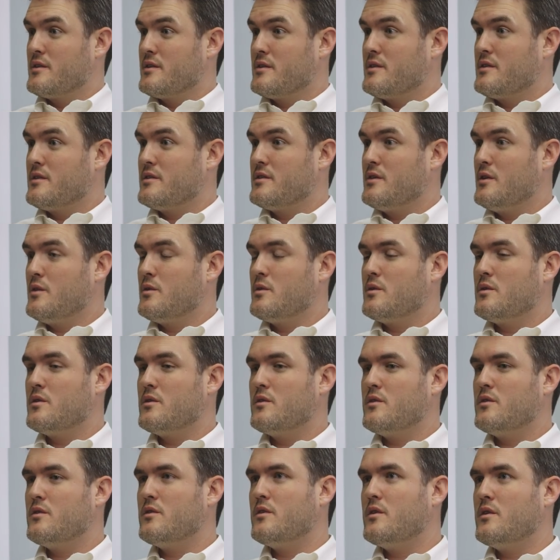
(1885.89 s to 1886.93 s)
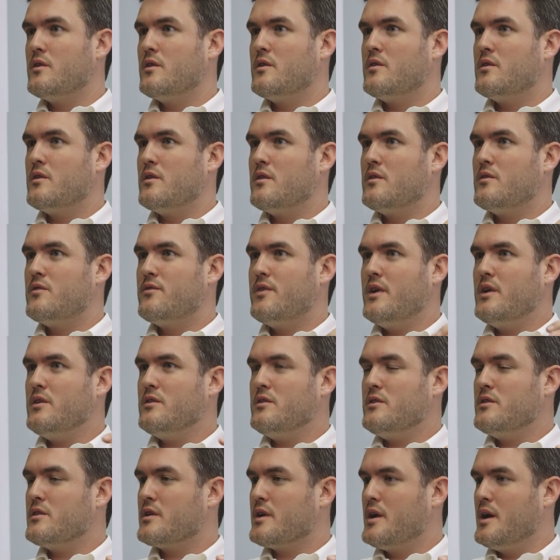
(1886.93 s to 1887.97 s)
Sure. So
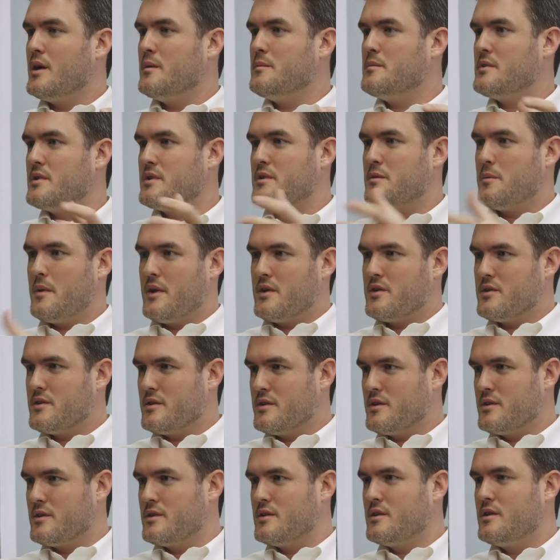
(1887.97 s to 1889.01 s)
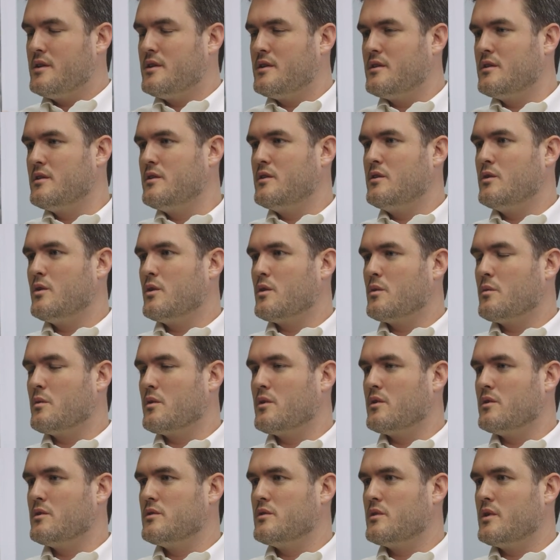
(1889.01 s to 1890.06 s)
failure comes, especially in, in your yeah.
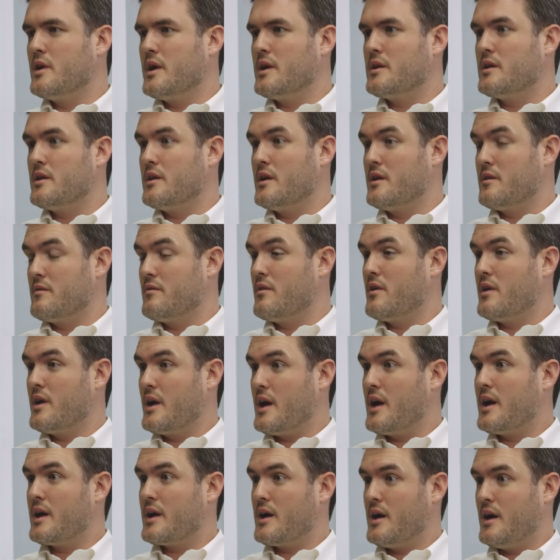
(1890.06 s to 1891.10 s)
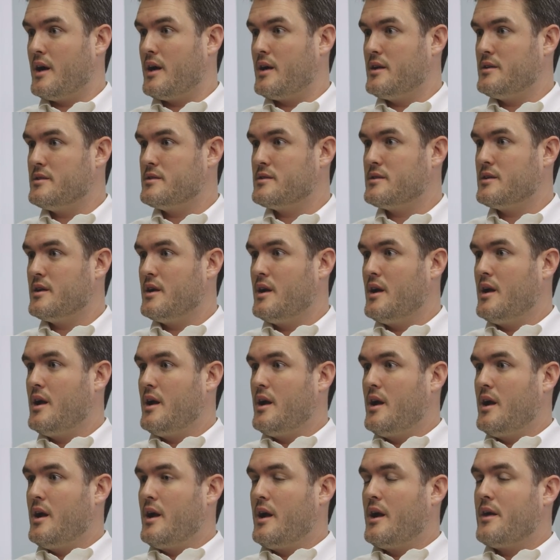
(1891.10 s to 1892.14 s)
world, at, at a very high cost. Yeah.
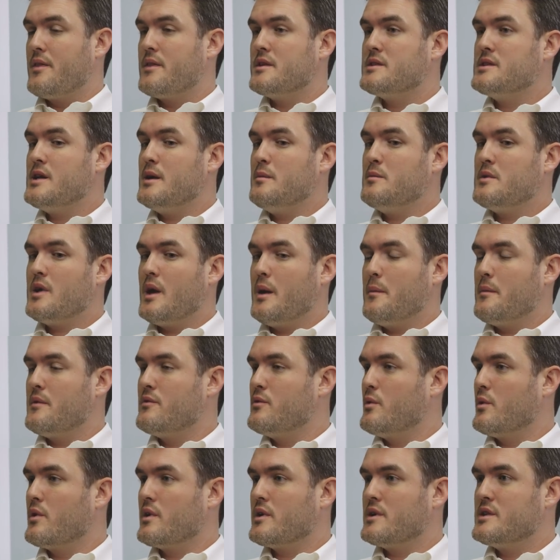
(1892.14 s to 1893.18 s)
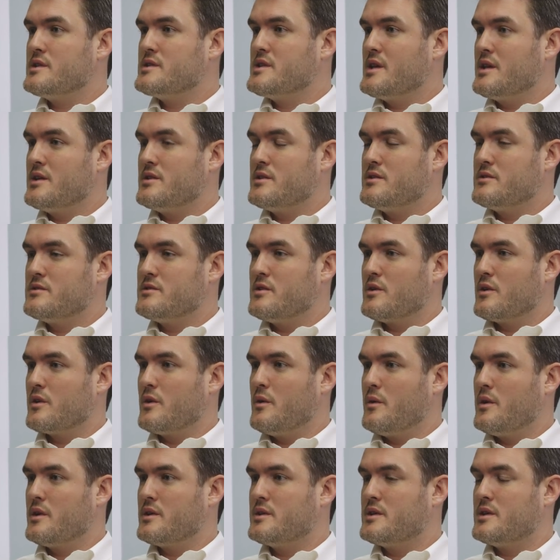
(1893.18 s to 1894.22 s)
At the same time, if organizations are
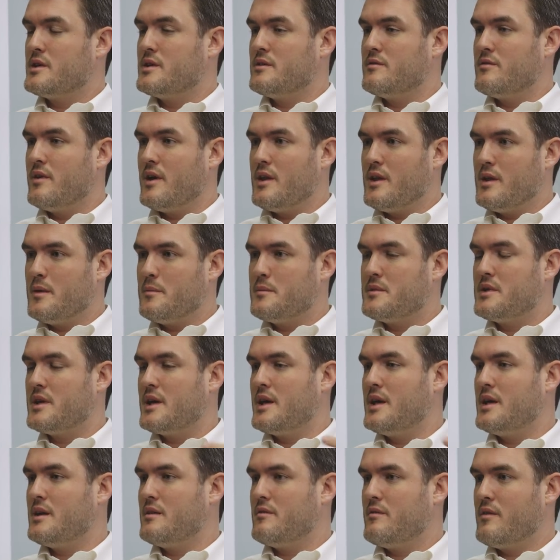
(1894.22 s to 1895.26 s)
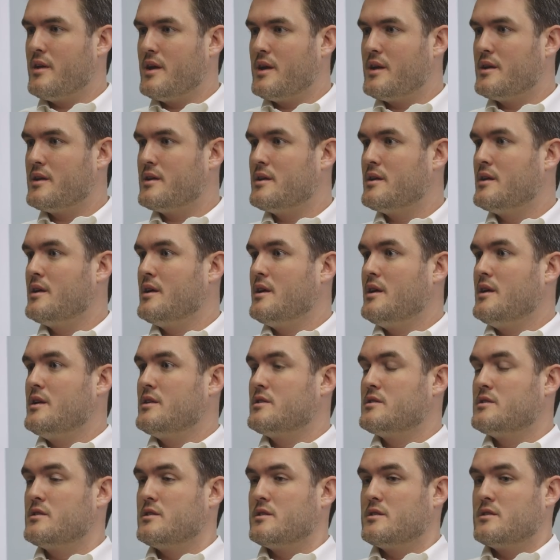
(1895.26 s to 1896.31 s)
going to develop, to innovate,
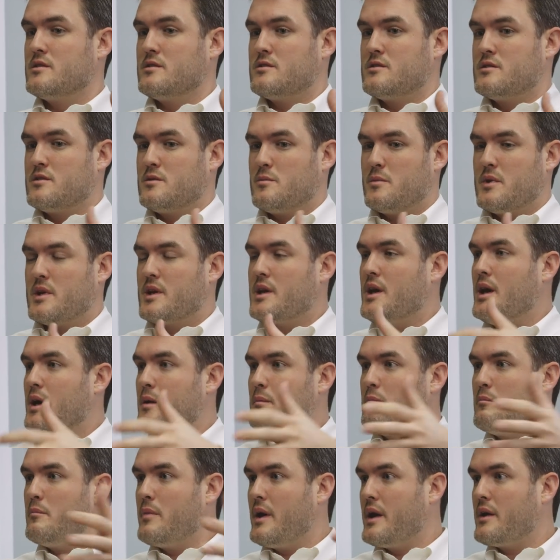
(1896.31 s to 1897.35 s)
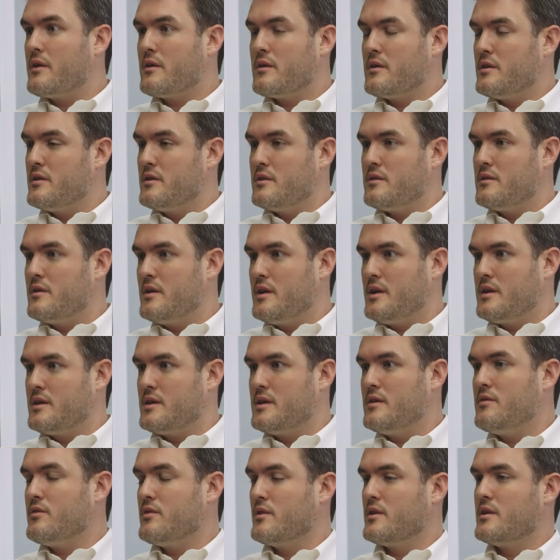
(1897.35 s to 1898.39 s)
to, to become better and, and
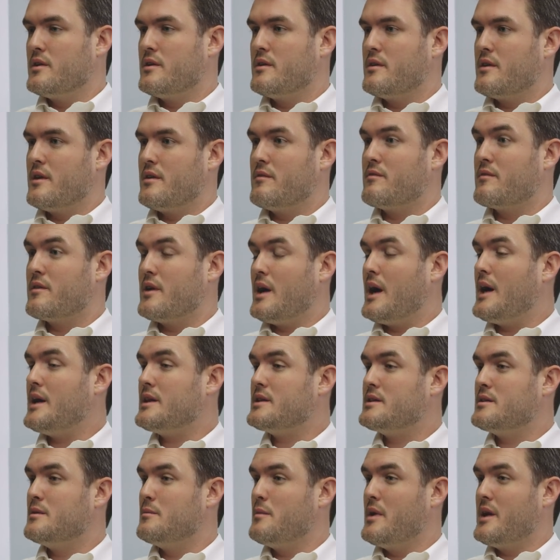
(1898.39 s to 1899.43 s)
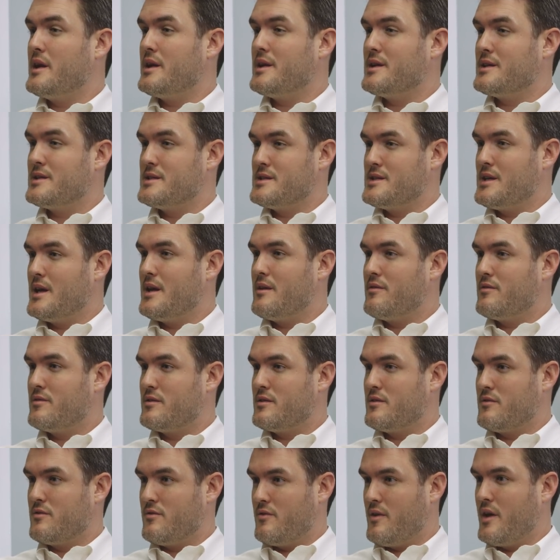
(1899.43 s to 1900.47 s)
different, they've got to make it safe
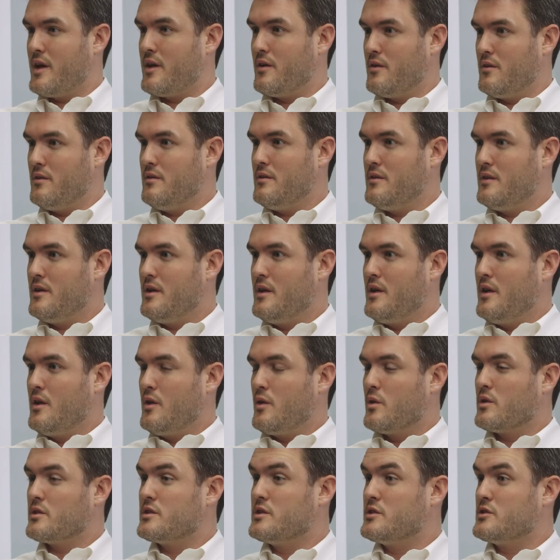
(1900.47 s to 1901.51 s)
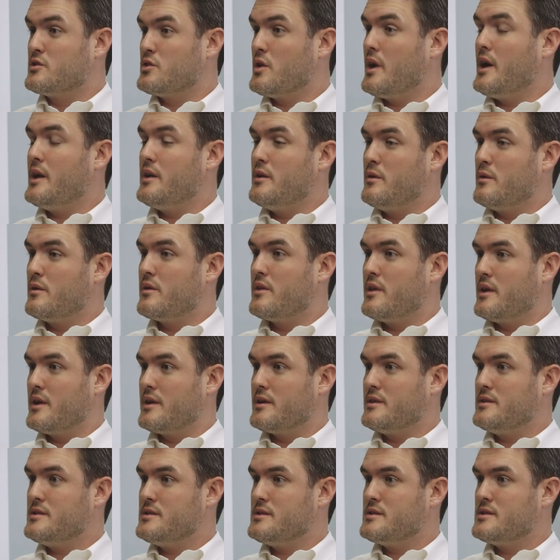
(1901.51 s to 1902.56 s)
to fail yeah. or to try new
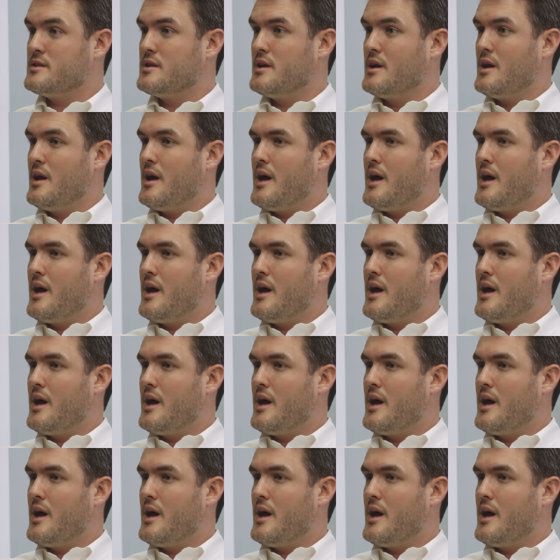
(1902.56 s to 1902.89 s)
things.